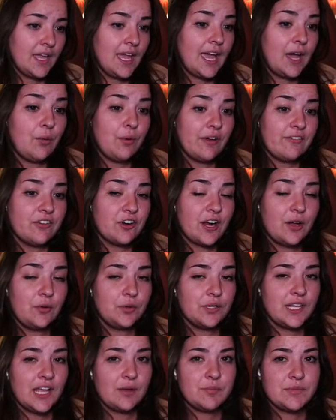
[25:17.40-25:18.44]
However, I
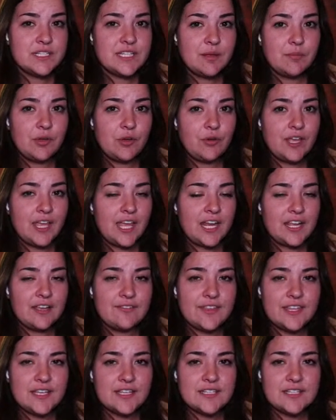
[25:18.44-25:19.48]
will not be demoing any of
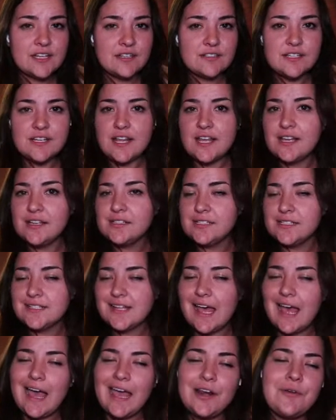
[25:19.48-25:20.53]
the Excel today because
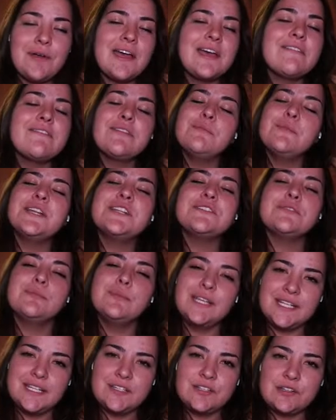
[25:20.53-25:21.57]
I don't have the mental
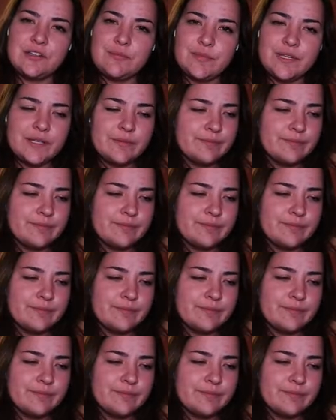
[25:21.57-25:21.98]
beans on me.